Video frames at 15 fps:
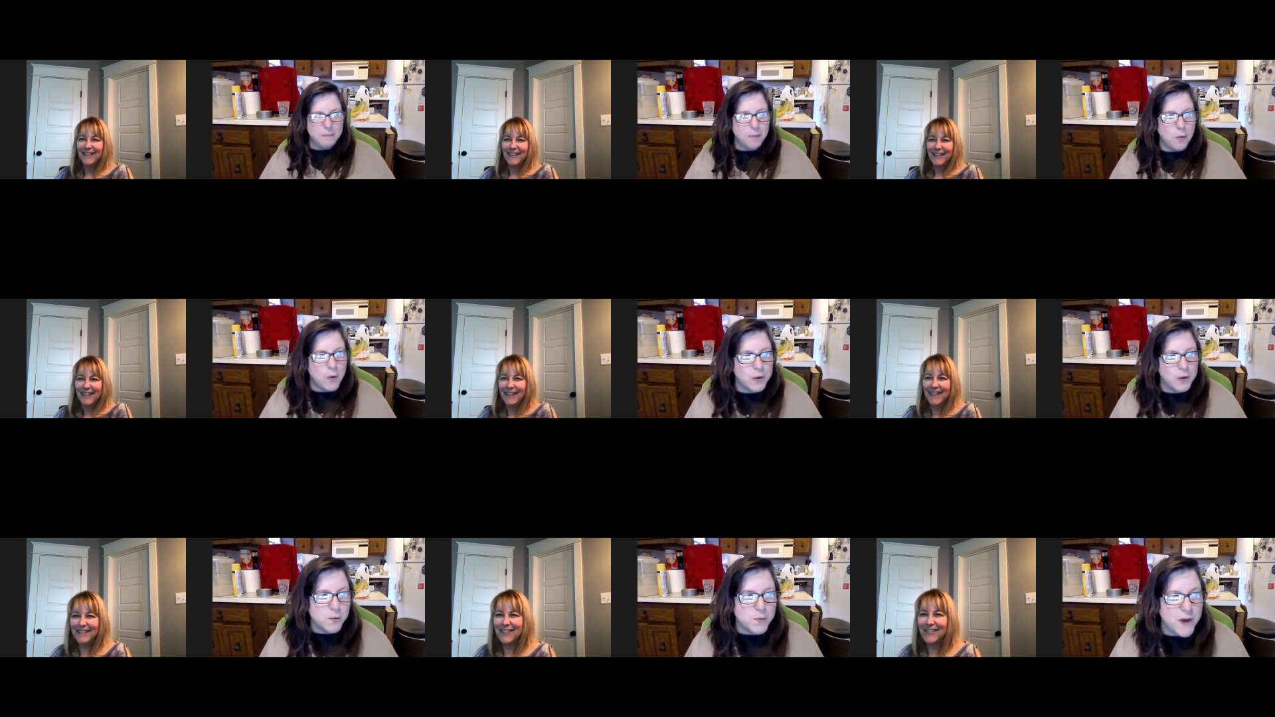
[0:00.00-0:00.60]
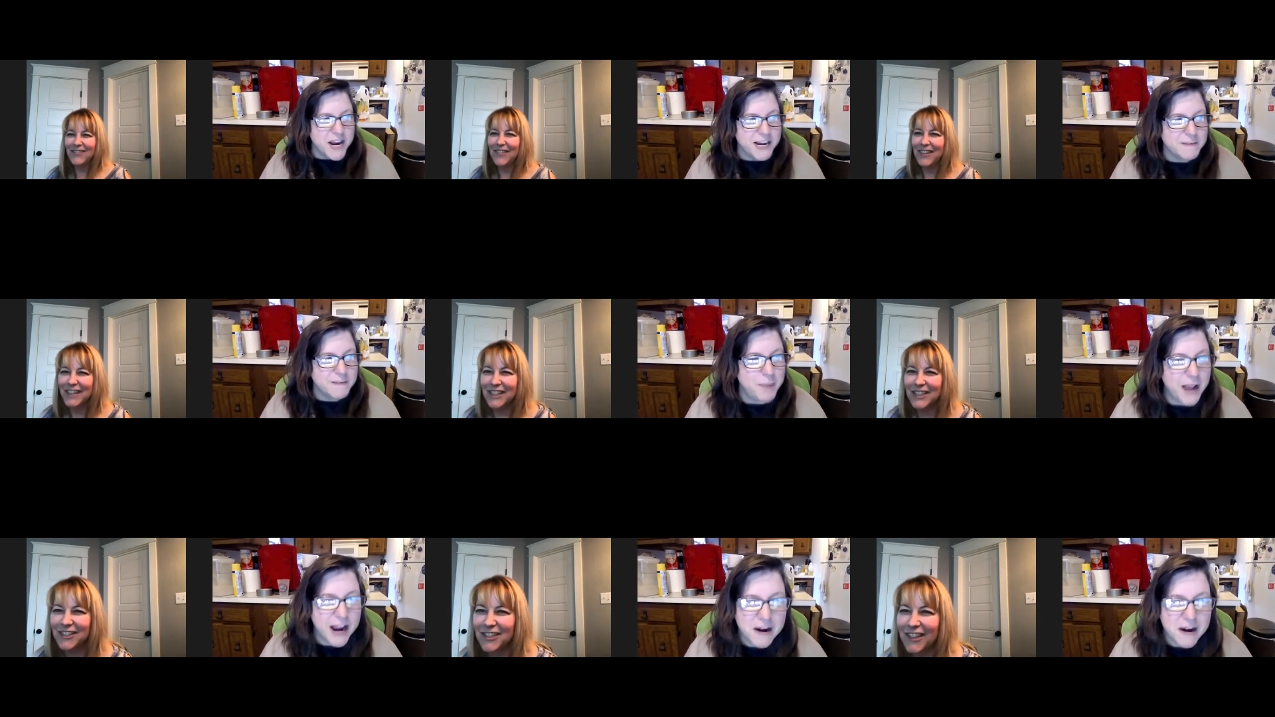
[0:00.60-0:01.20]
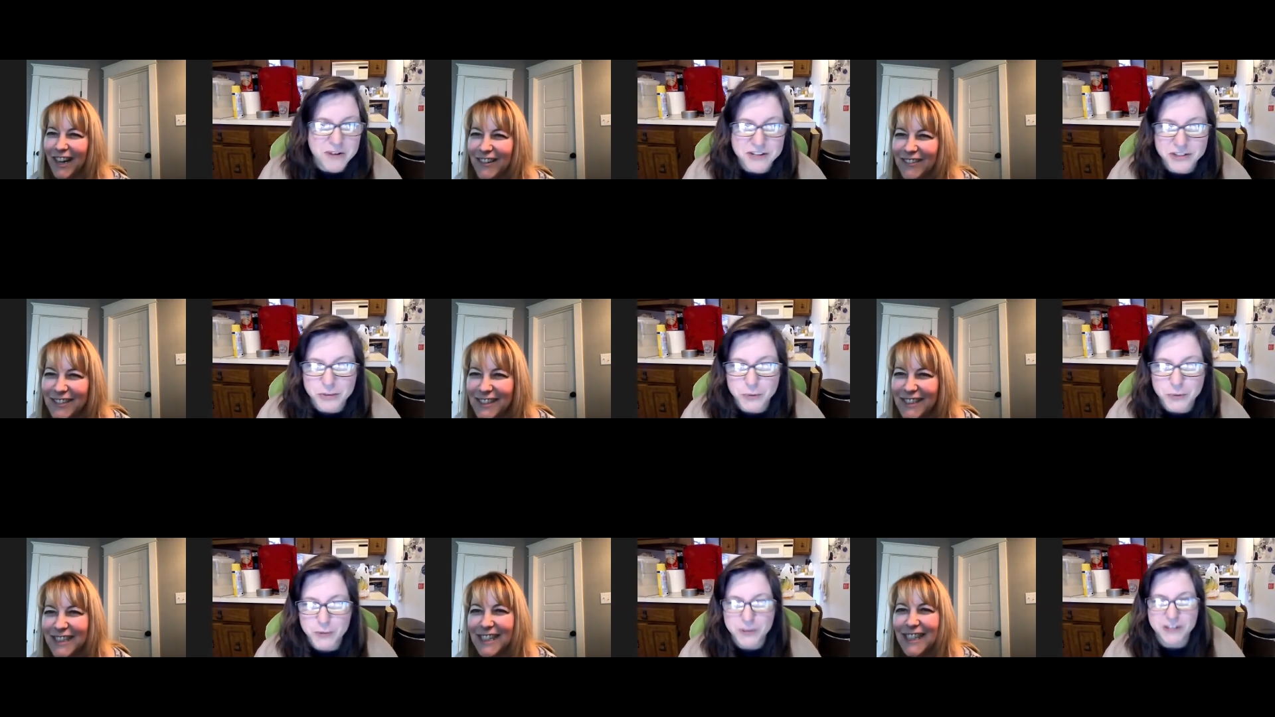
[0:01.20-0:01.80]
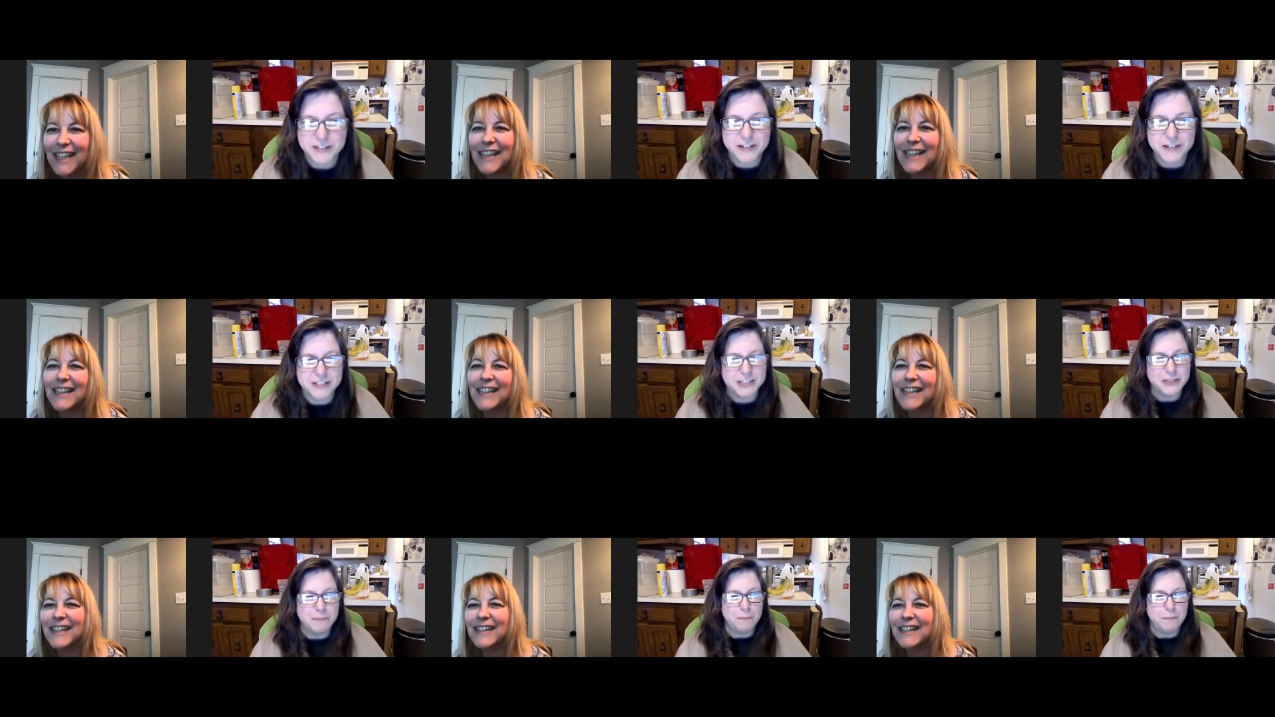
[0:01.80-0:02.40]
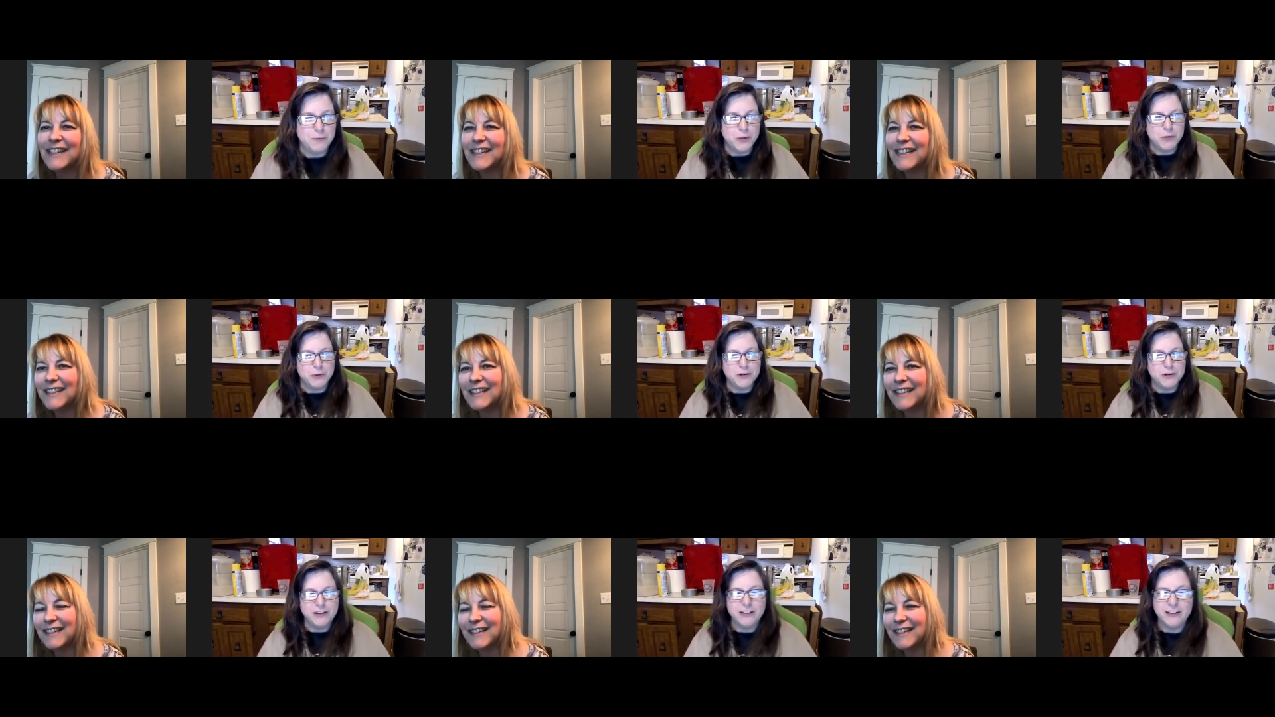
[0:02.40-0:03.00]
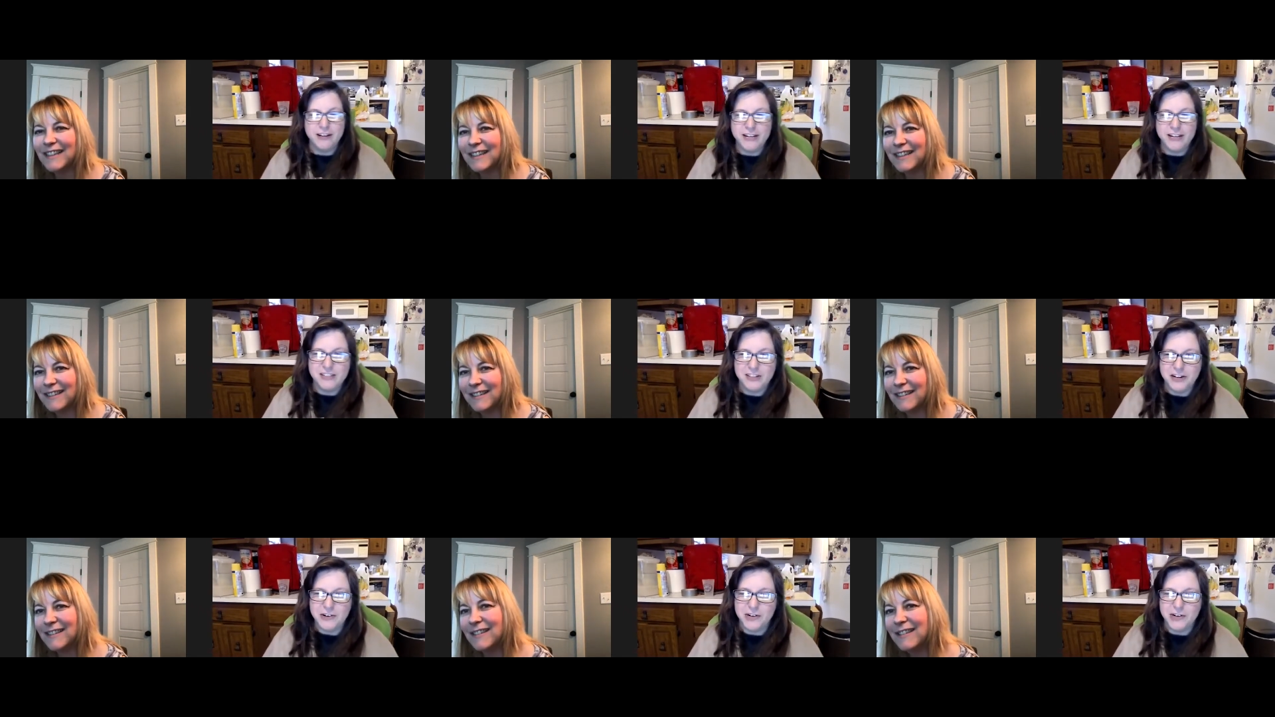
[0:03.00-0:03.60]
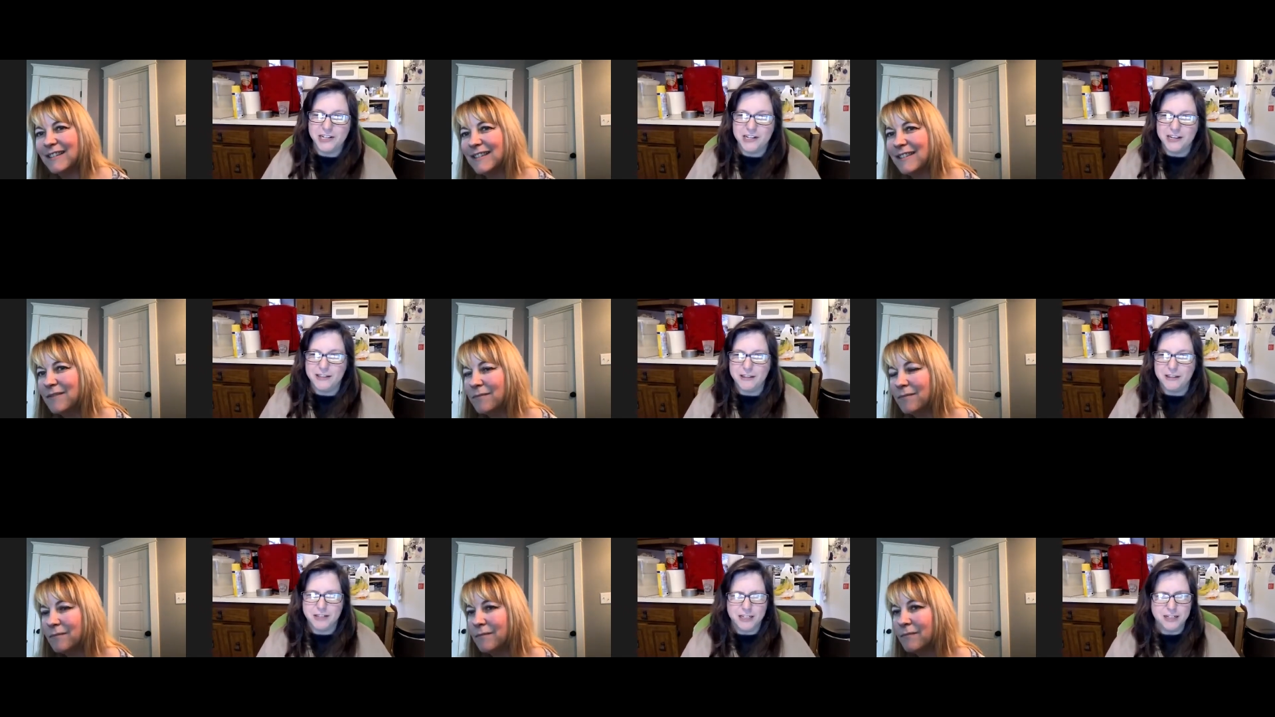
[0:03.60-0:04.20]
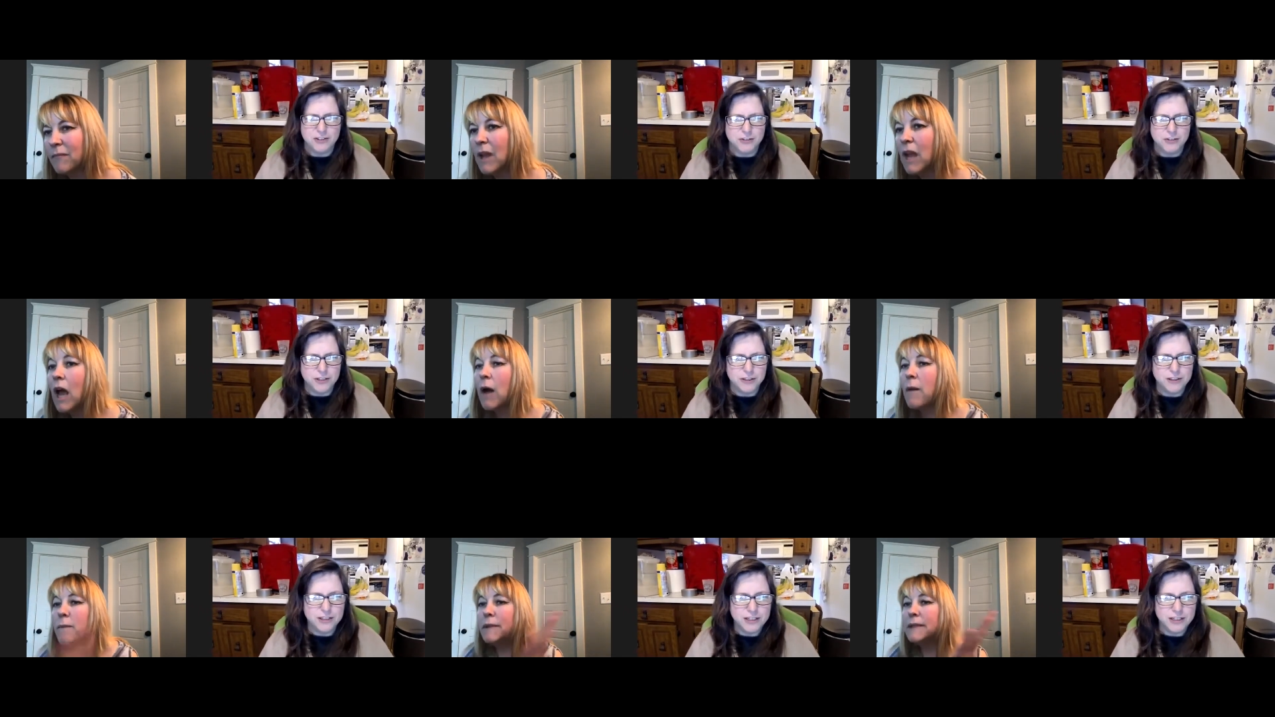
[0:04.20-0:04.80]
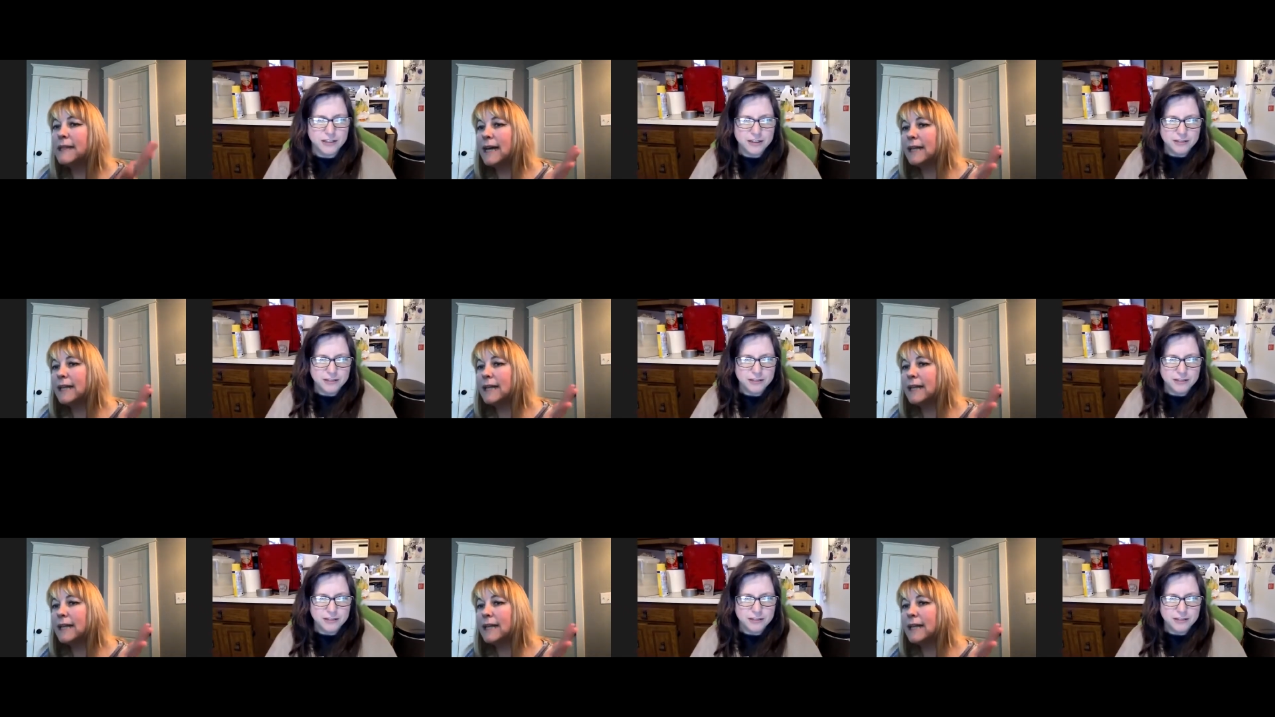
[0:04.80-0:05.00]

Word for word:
Speaker 1: we were right in Paris. We were in a nice we were in a nice area, I think. Don't you think? But that's